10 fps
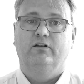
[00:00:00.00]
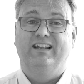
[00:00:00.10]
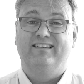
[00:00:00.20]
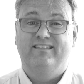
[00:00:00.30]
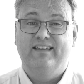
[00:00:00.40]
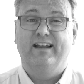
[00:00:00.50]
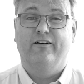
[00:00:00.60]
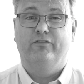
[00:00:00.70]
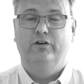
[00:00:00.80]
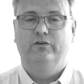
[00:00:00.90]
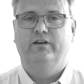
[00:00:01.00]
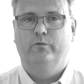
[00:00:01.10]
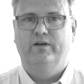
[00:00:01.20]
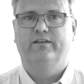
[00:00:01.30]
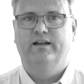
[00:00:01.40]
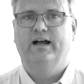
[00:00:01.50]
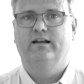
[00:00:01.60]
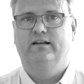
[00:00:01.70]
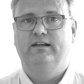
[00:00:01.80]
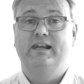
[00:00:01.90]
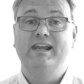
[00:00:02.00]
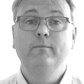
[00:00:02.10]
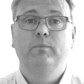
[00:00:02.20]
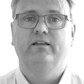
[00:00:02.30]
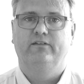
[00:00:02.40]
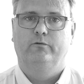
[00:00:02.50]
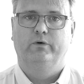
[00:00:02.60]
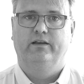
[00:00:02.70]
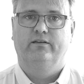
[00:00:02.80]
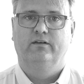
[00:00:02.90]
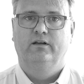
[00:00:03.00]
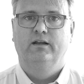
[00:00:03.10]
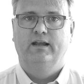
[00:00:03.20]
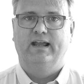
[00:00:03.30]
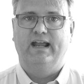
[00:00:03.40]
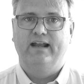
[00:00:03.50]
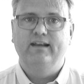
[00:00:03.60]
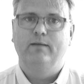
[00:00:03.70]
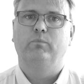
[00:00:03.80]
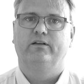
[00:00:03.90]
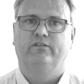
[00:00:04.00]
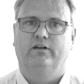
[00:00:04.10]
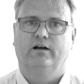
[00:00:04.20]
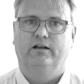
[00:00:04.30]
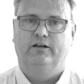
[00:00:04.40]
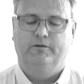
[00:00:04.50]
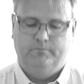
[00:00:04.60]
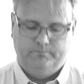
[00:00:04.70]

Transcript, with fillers: instead of using width and height, I need implicit width and implicit height.